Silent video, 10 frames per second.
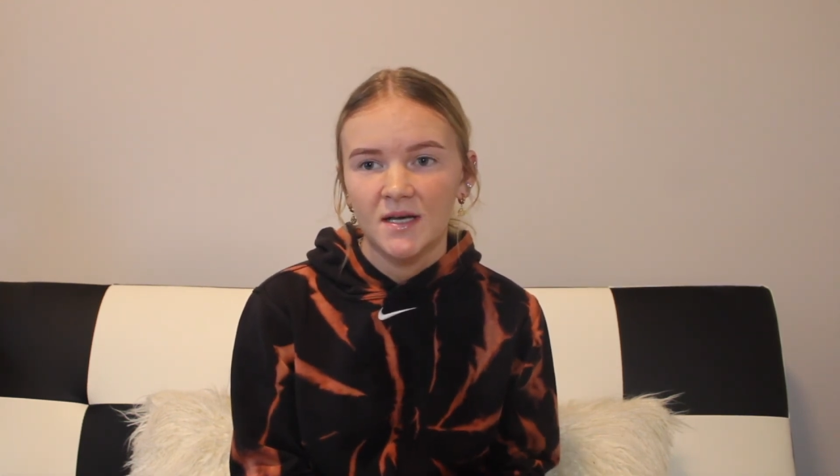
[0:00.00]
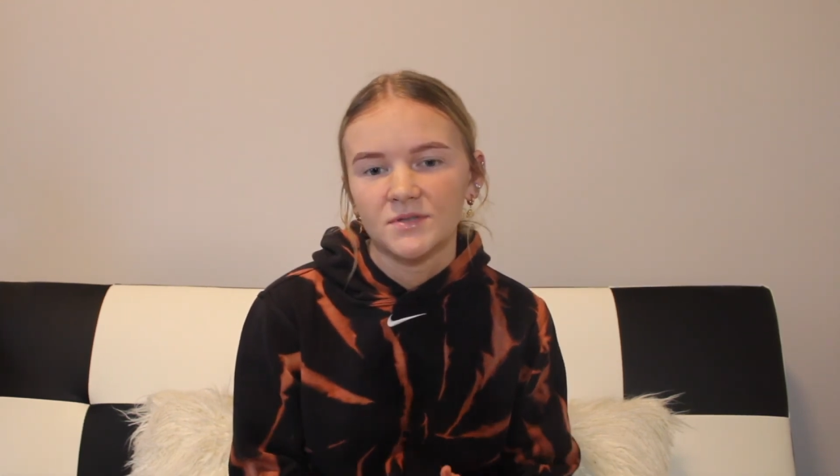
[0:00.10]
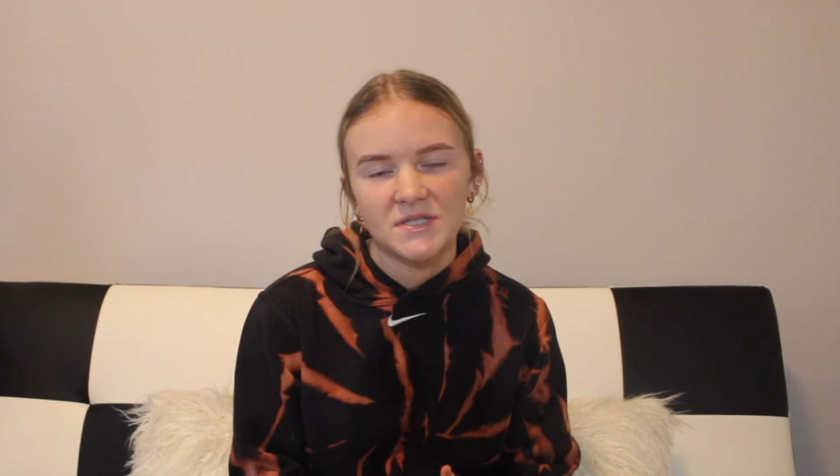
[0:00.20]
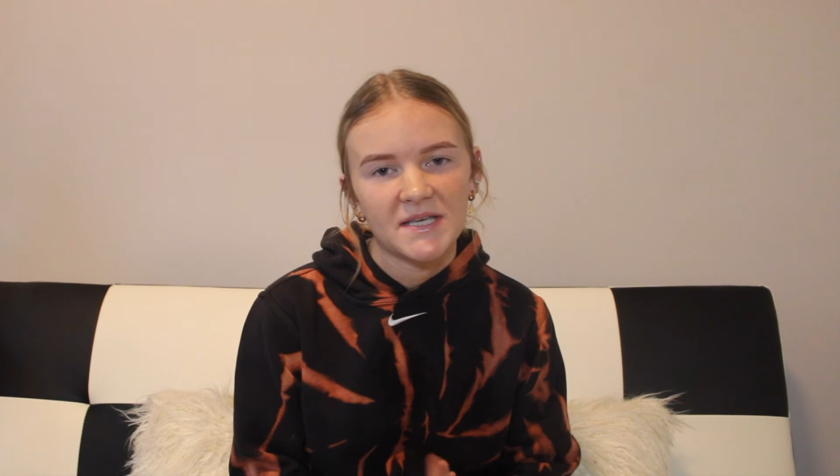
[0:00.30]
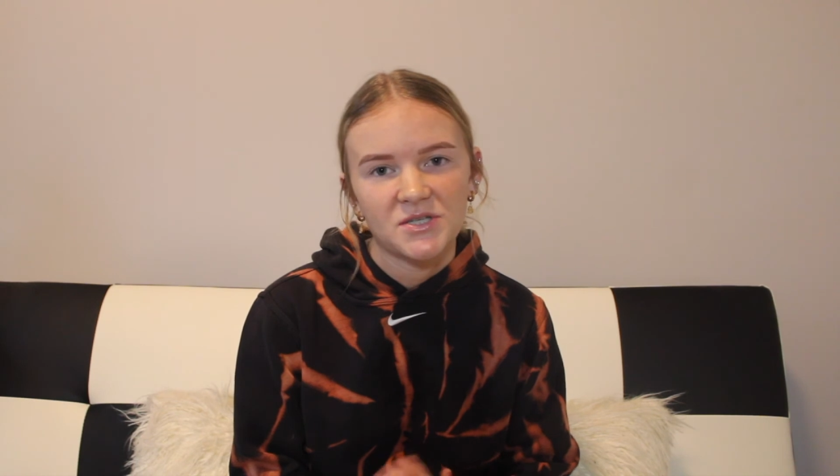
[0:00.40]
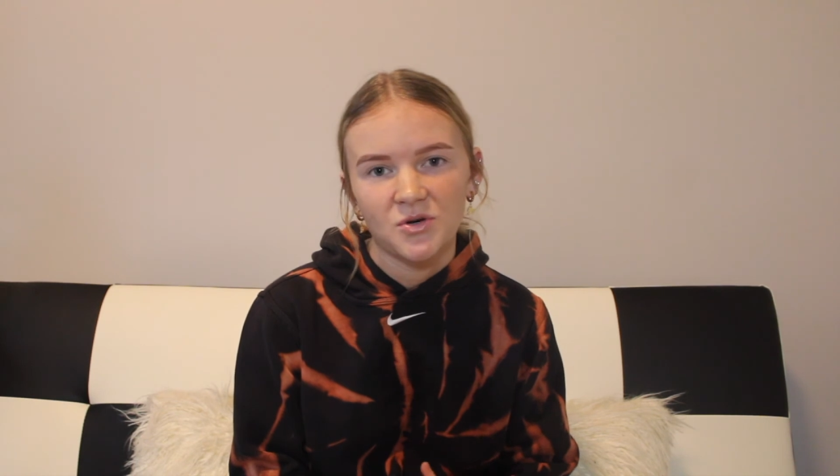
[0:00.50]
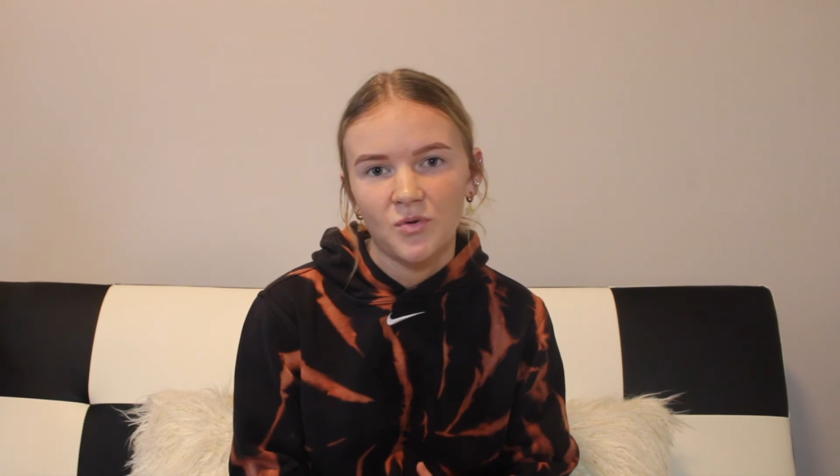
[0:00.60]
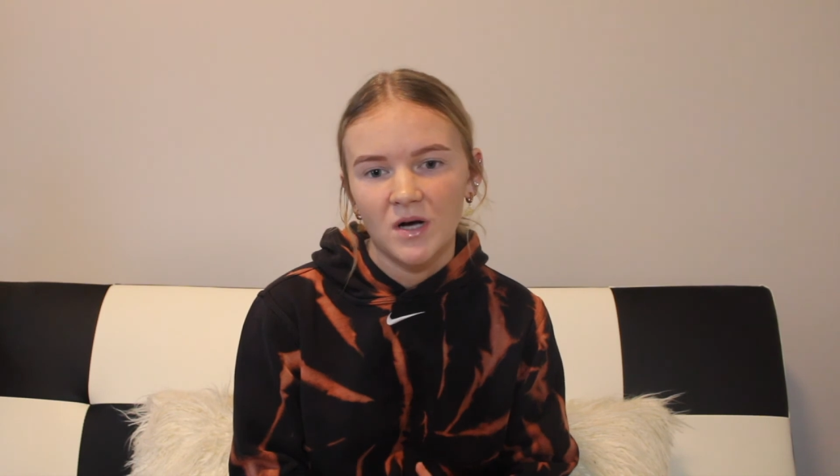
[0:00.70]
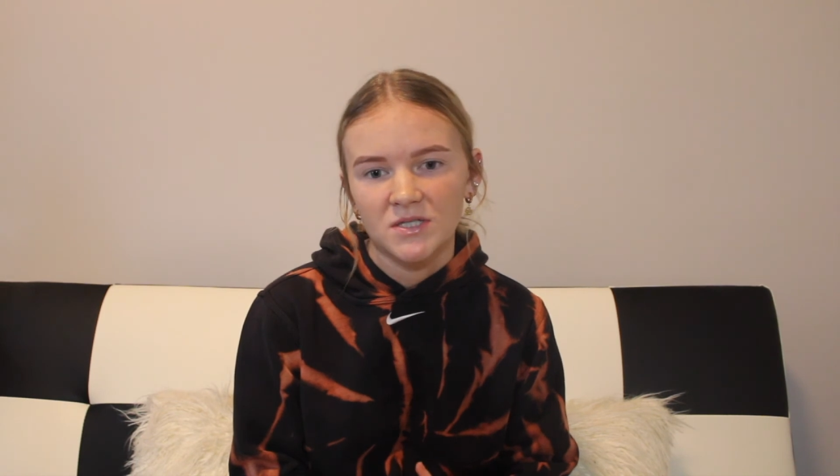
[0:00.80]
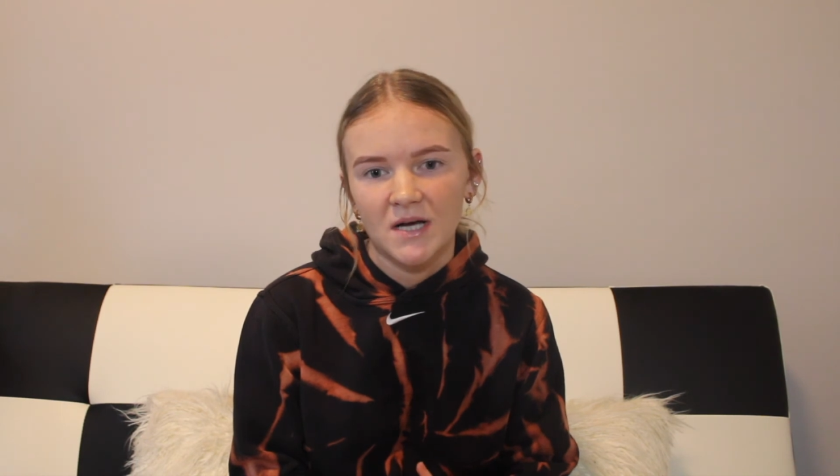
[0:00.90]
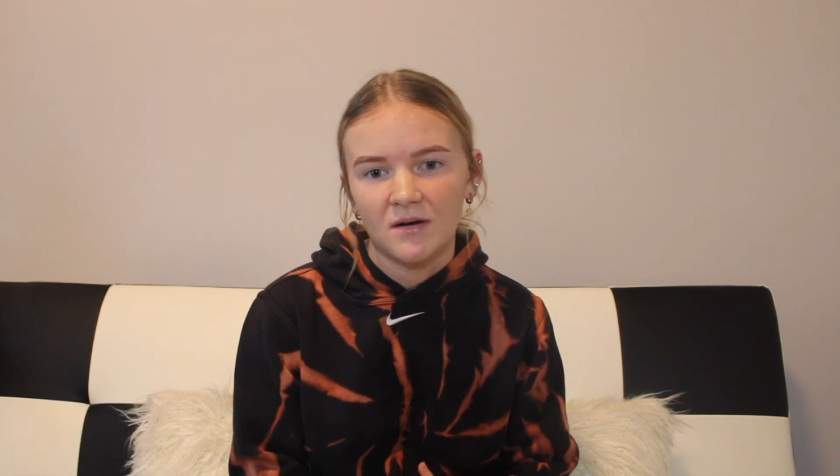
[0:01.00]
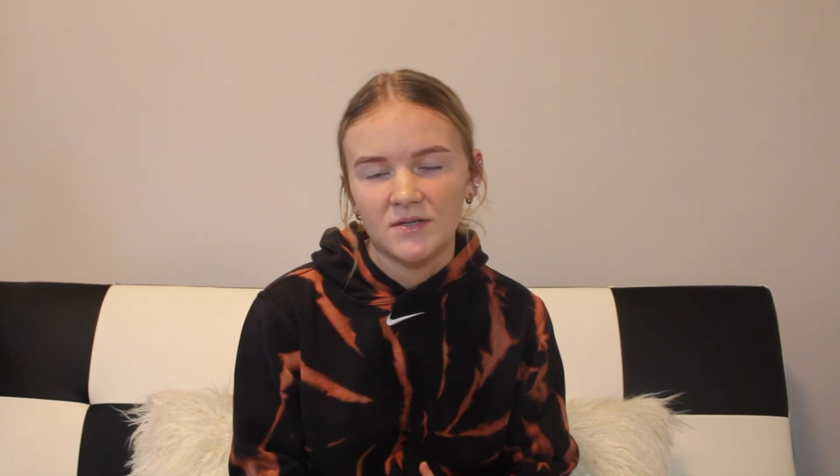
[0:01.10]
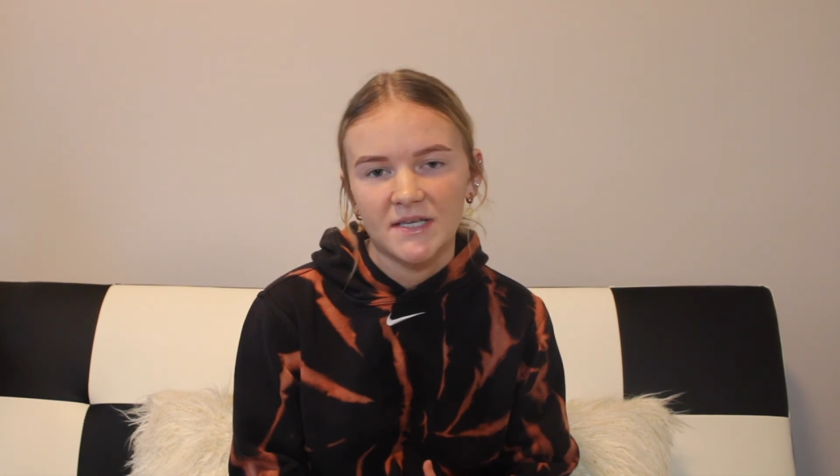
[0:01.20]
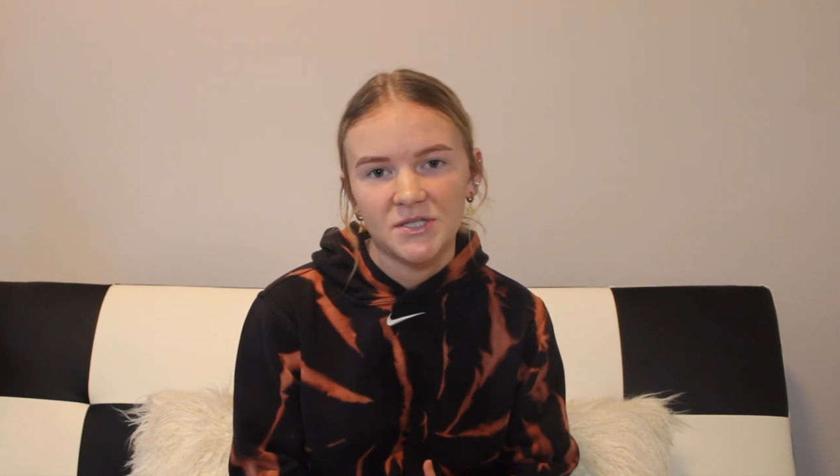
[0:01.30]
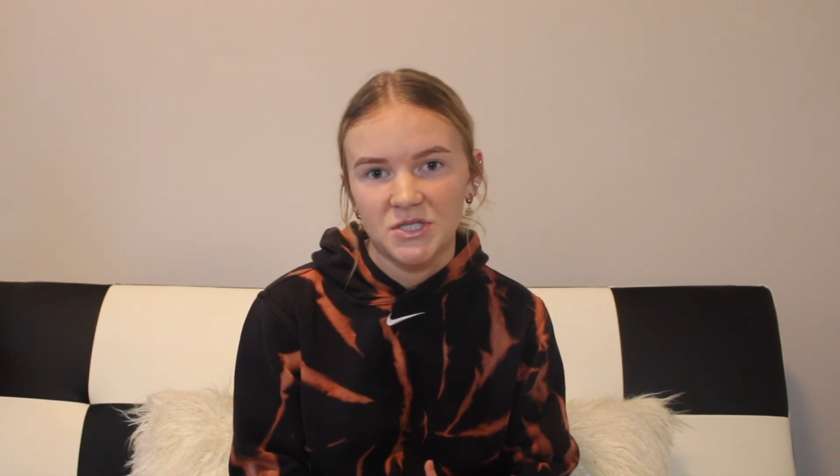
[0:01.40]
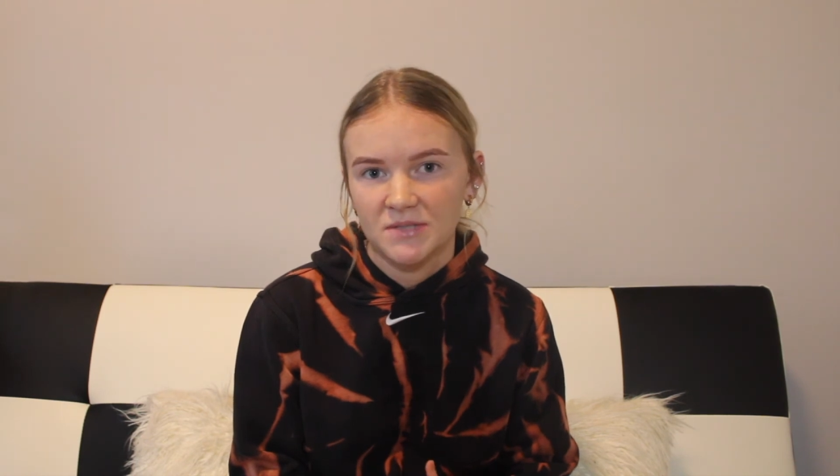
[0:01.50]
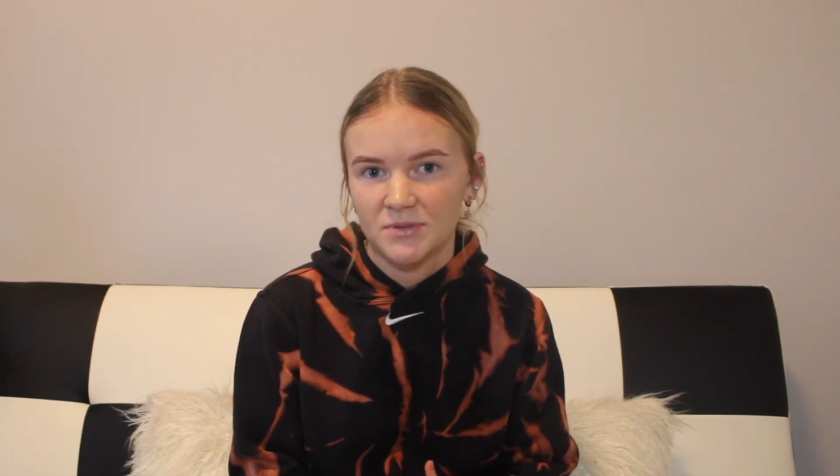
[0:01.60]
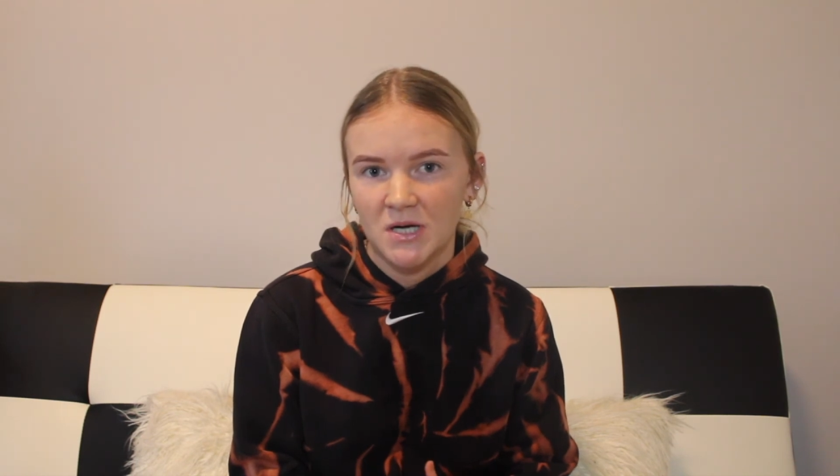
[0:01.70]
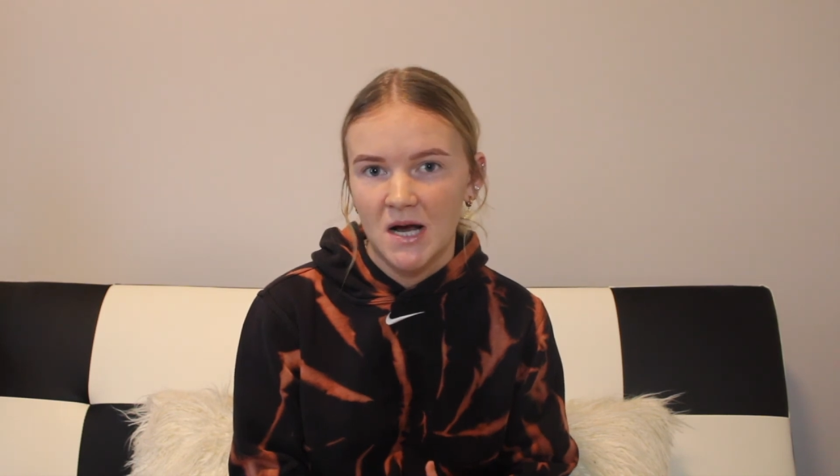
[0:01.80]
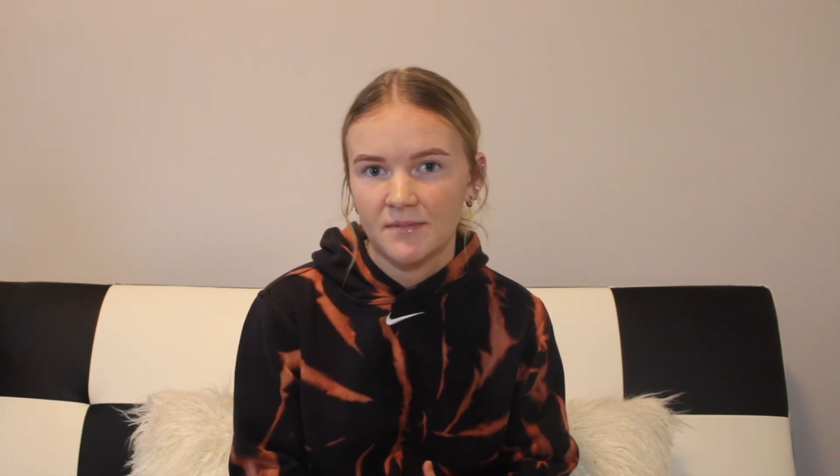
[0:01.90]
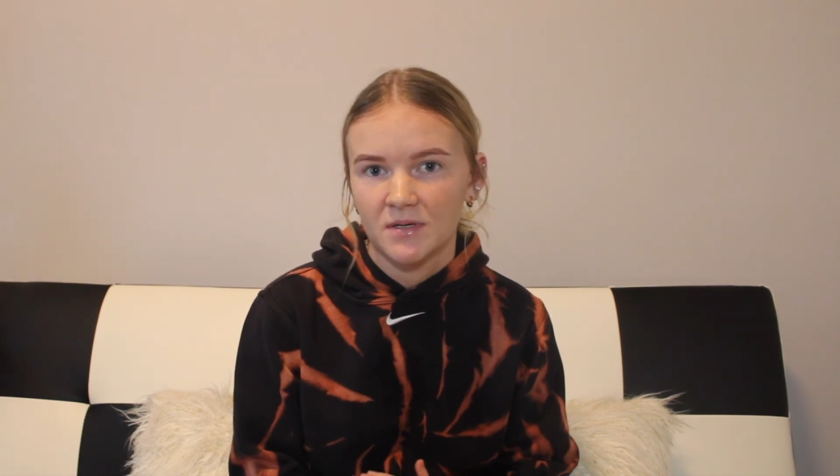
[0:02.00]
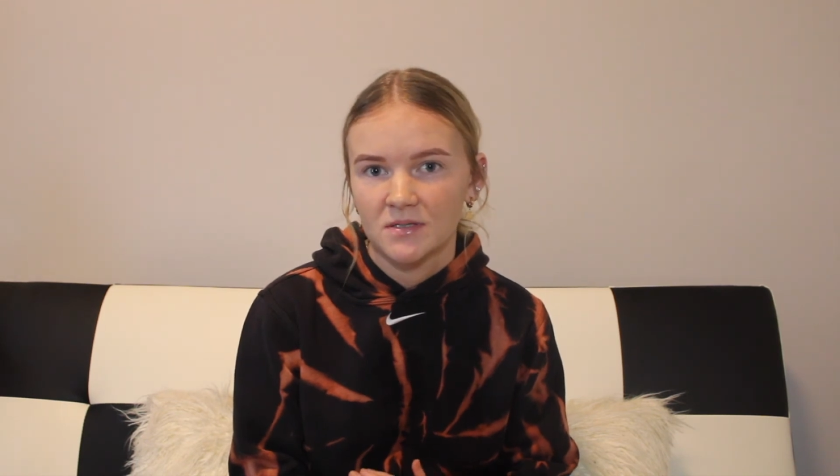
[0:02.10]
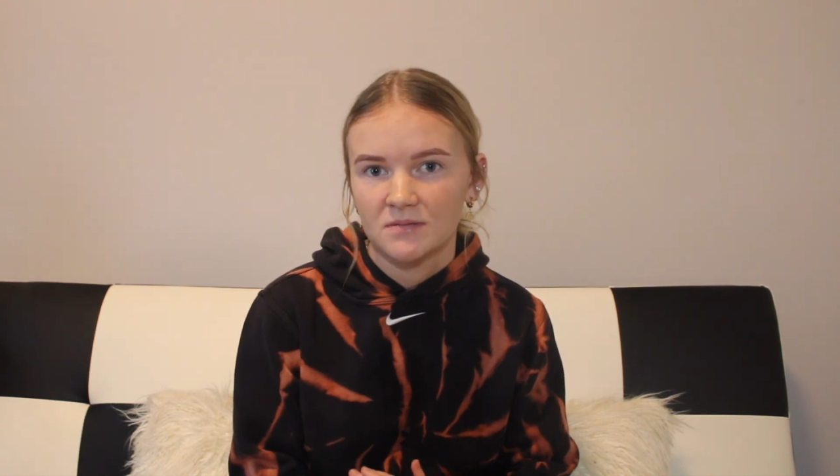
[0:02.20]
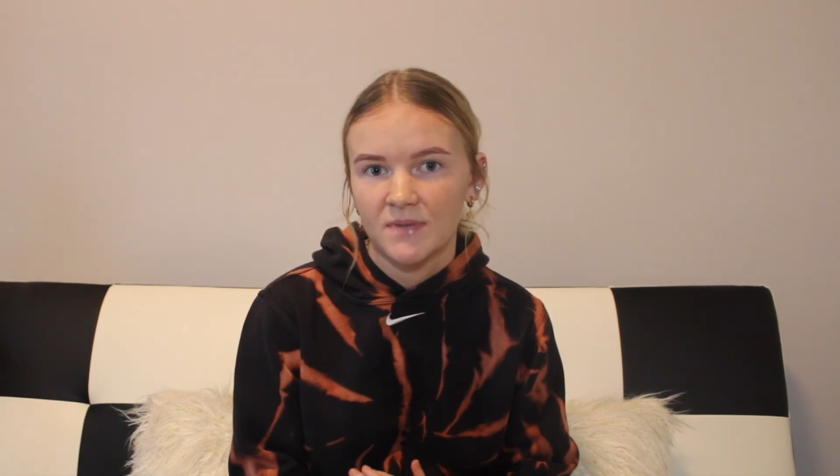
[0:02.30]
Just get your watch hours, get your subscribers,